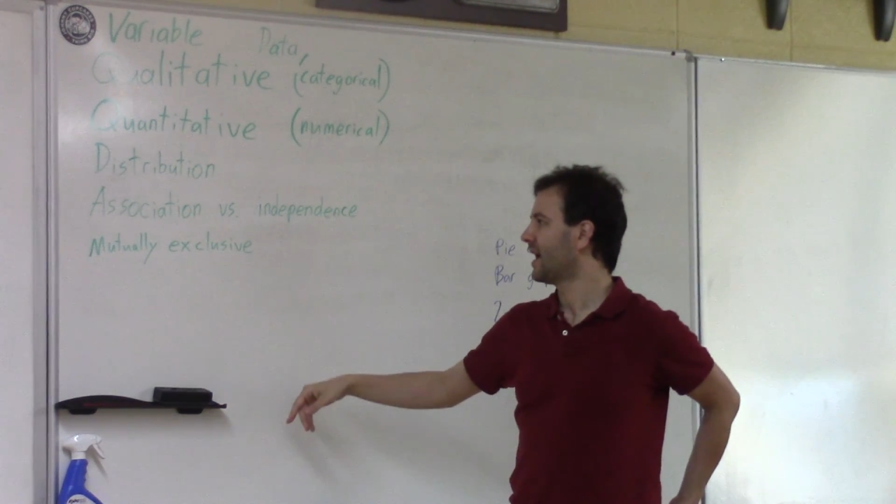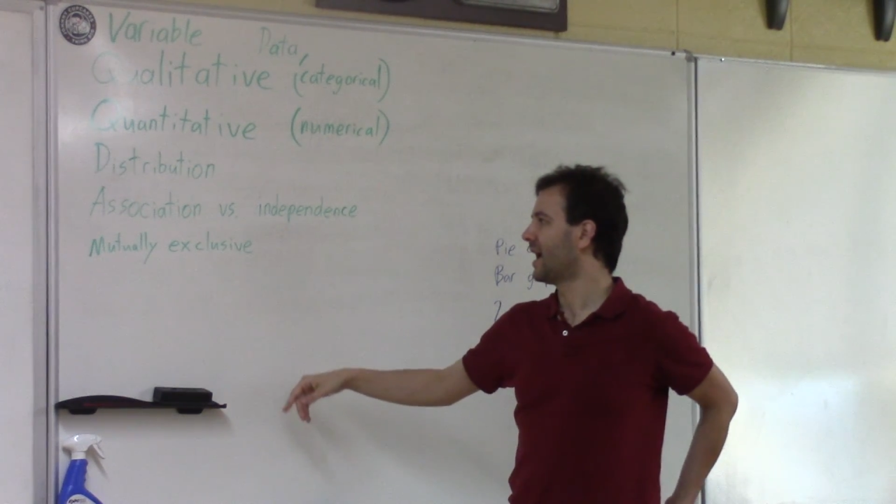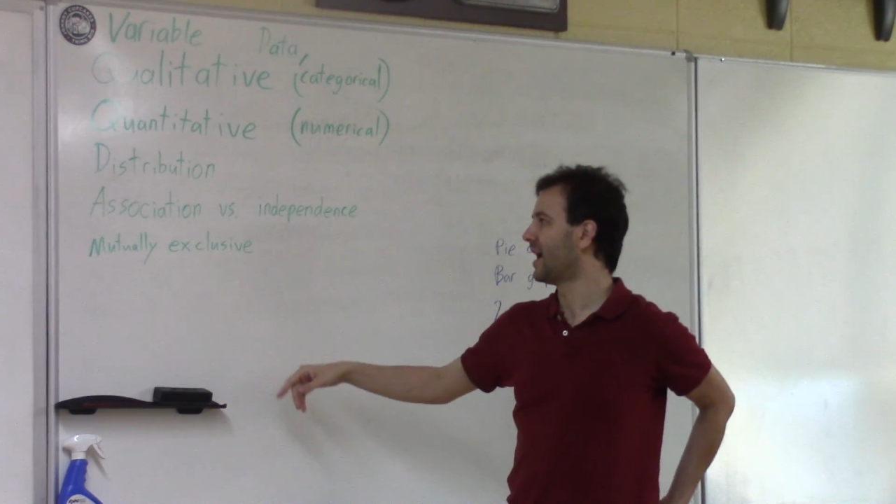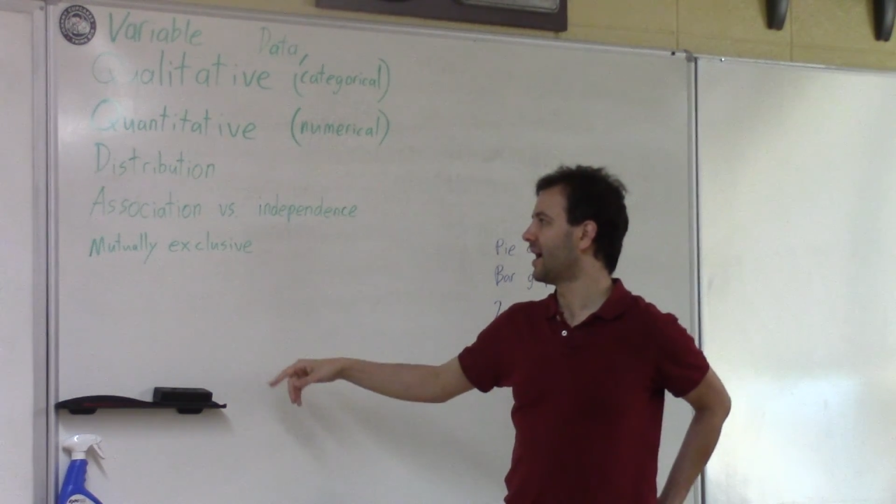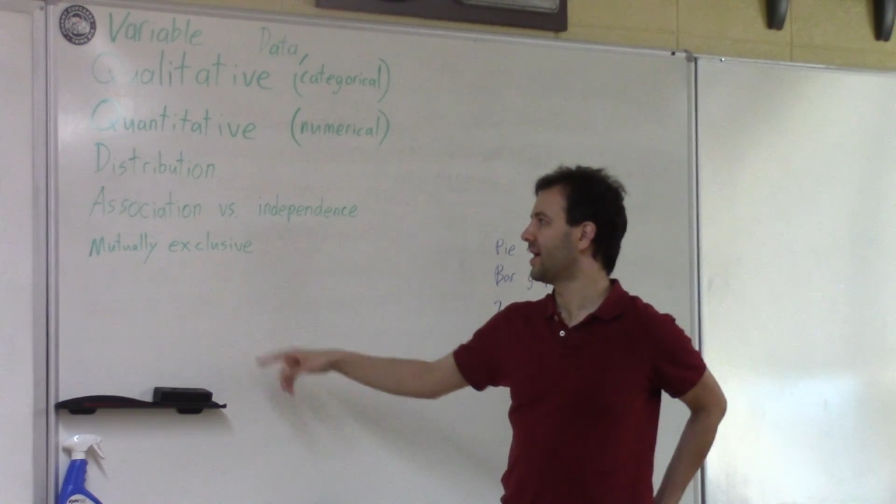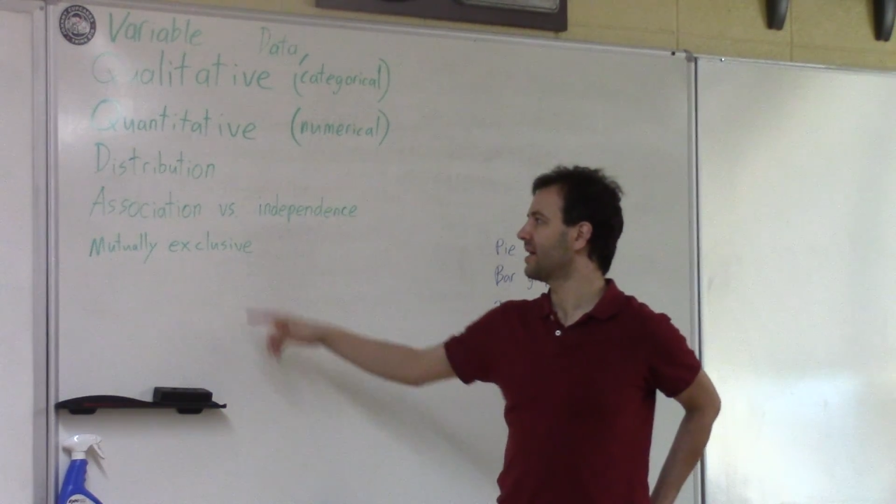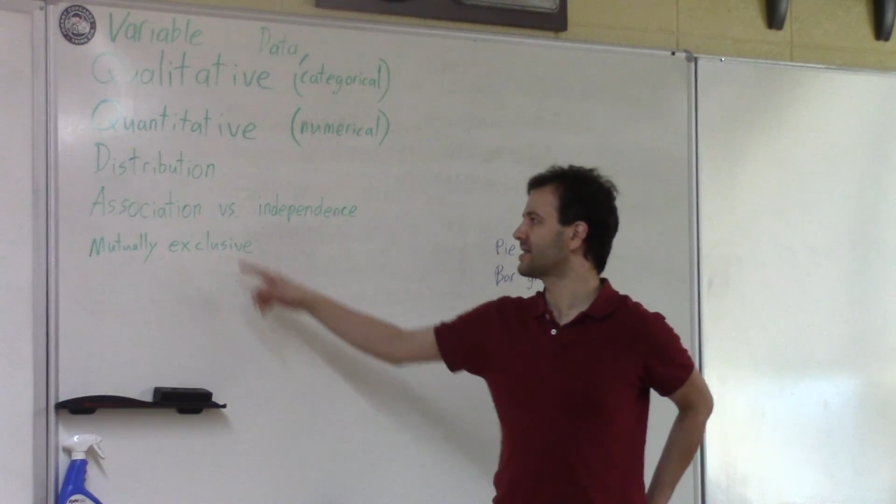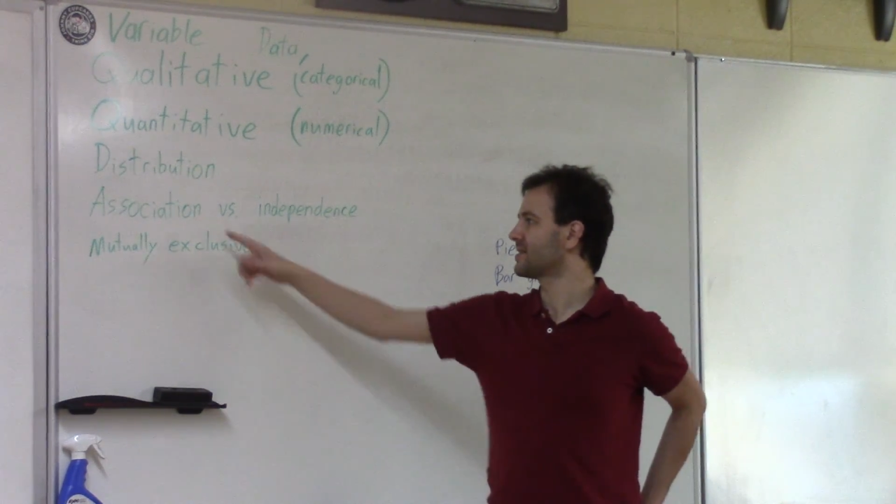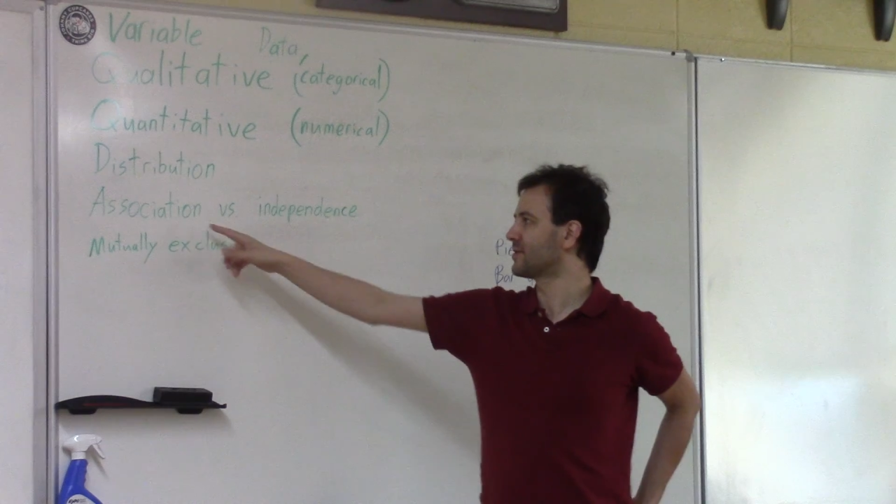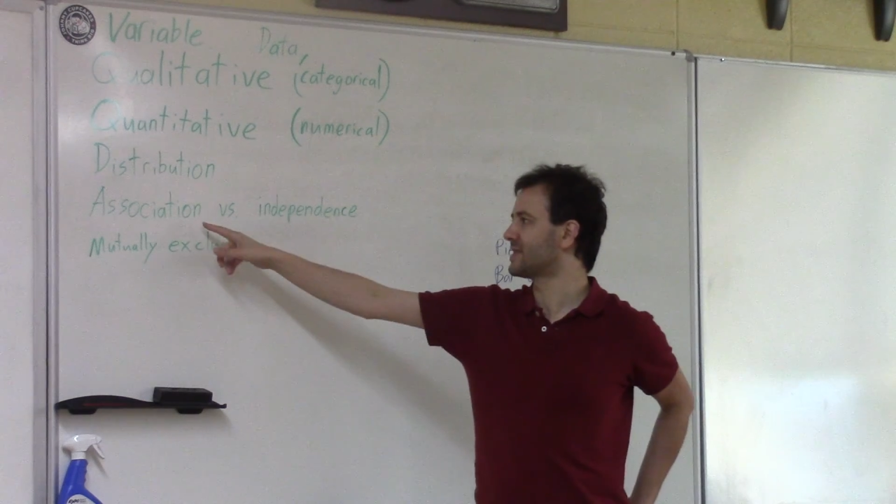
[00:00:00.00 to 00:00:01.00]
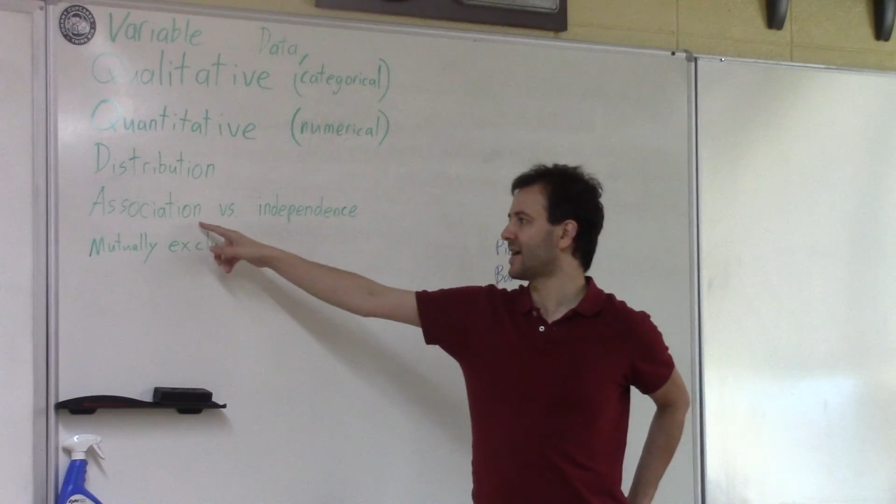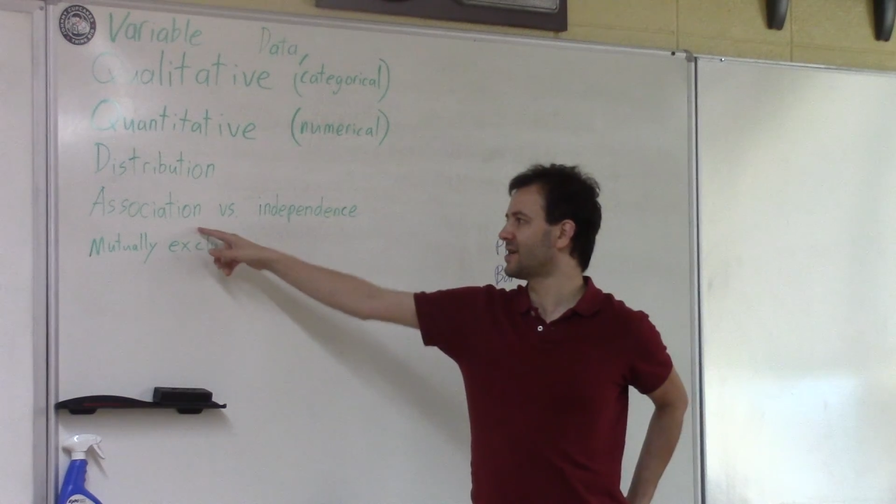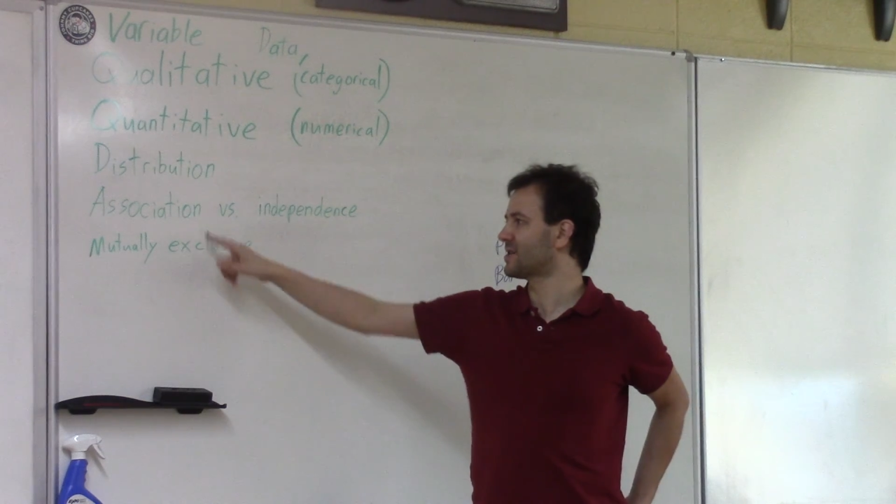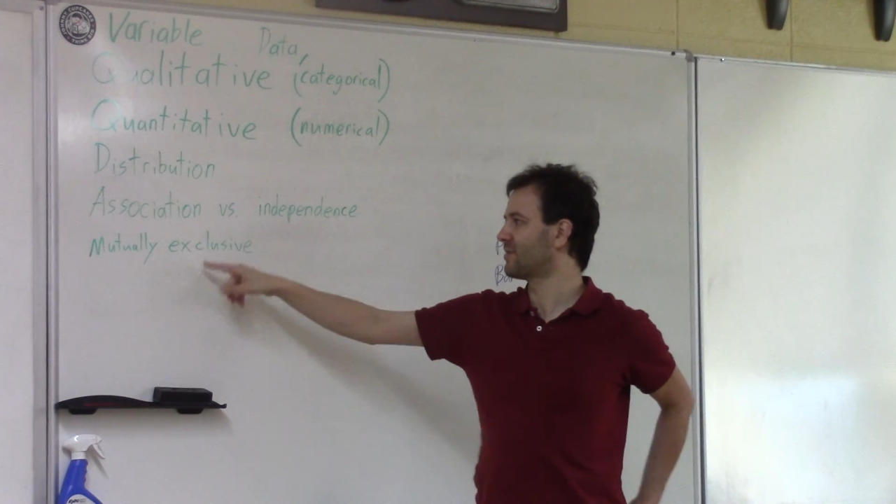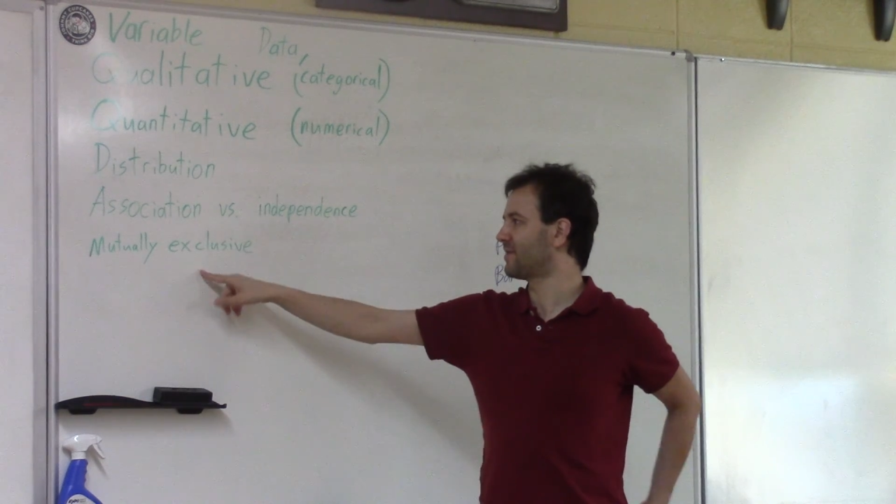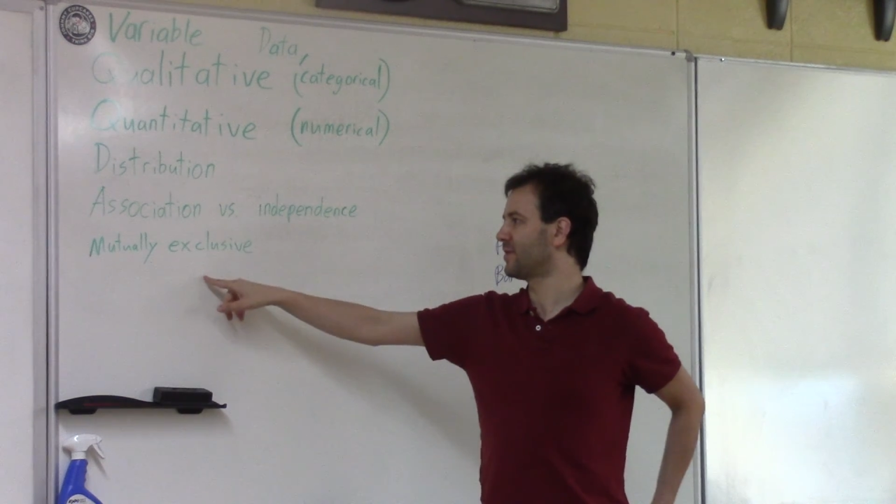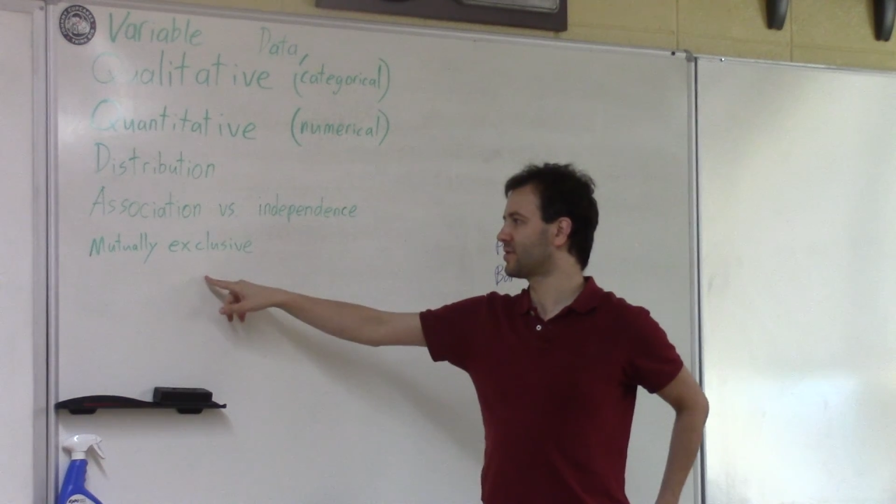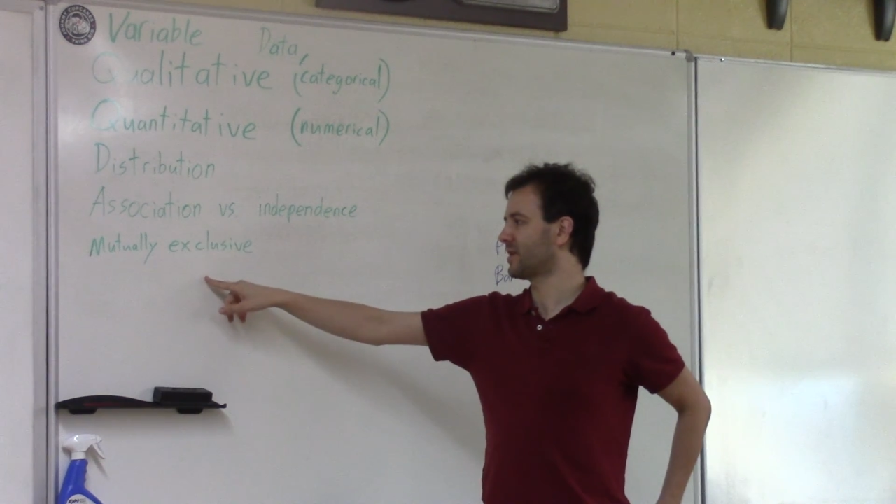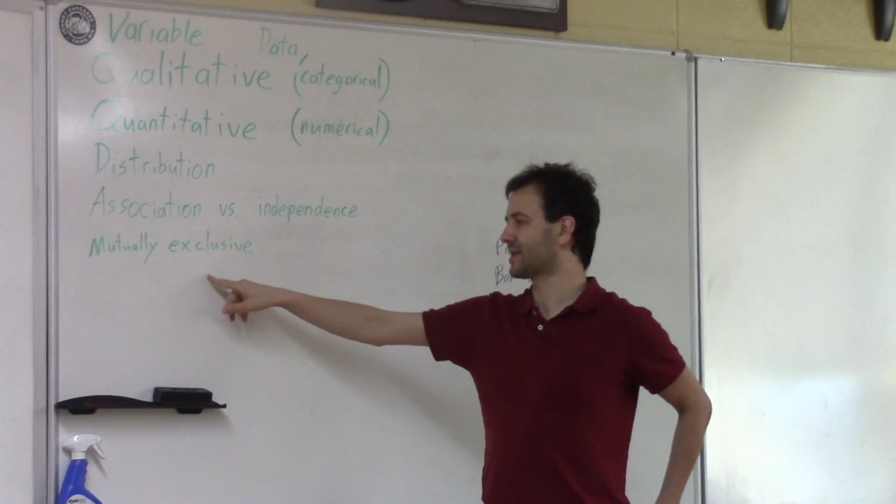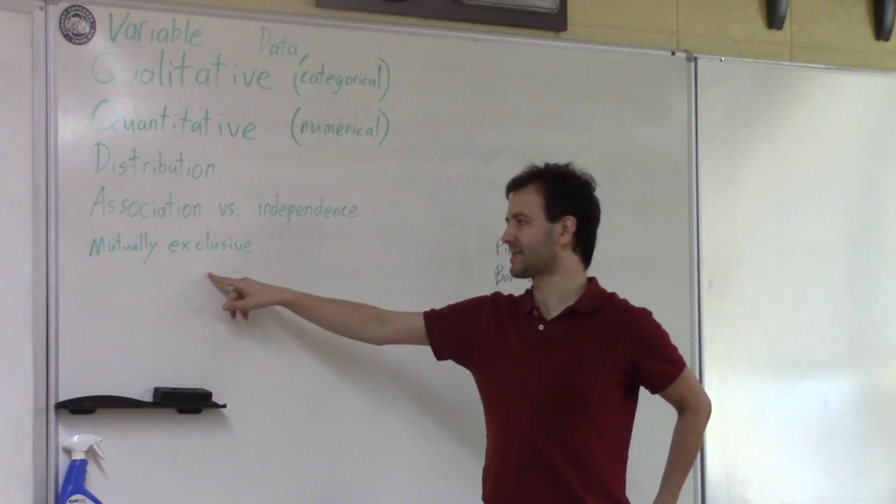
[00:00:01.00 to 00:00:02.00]
association with
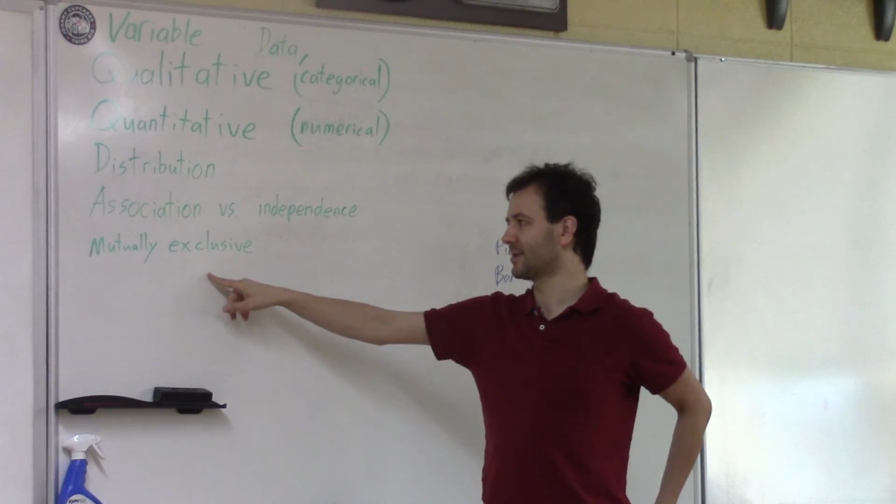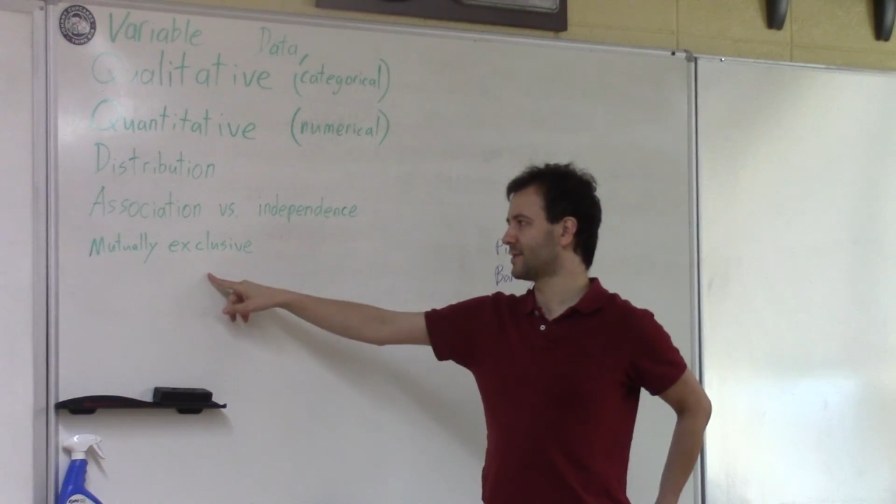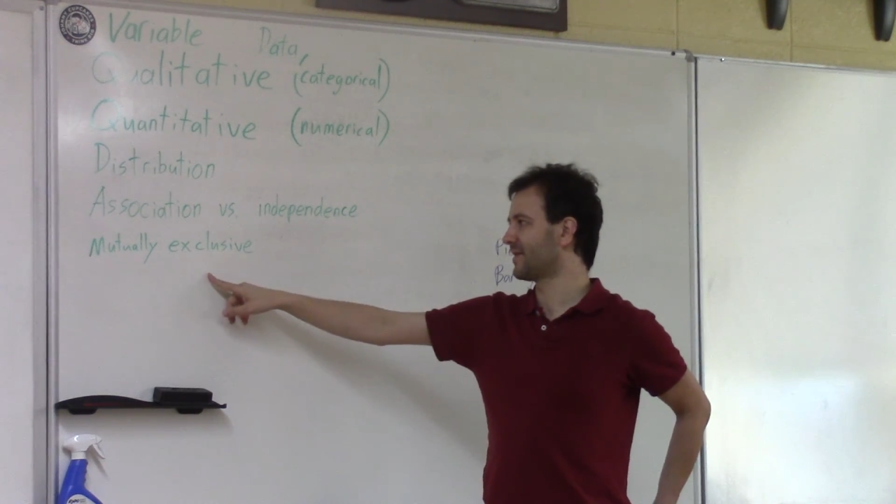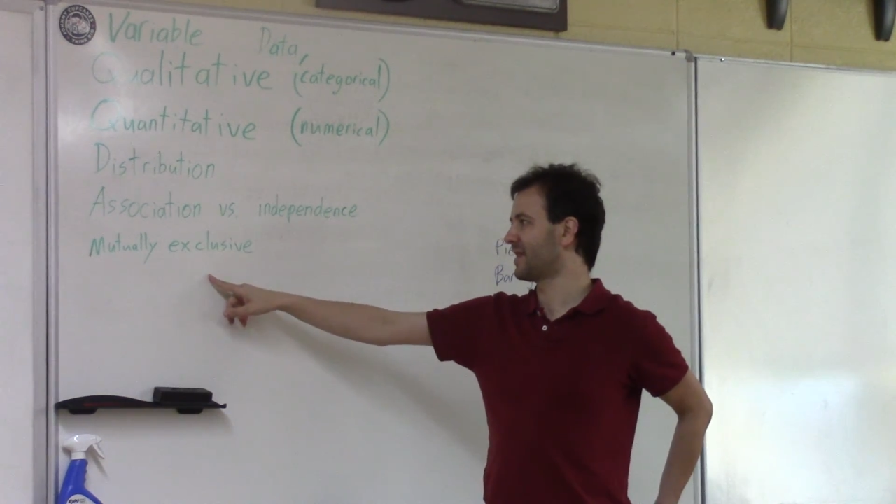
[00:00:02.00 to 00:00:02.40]
mutually exclusive,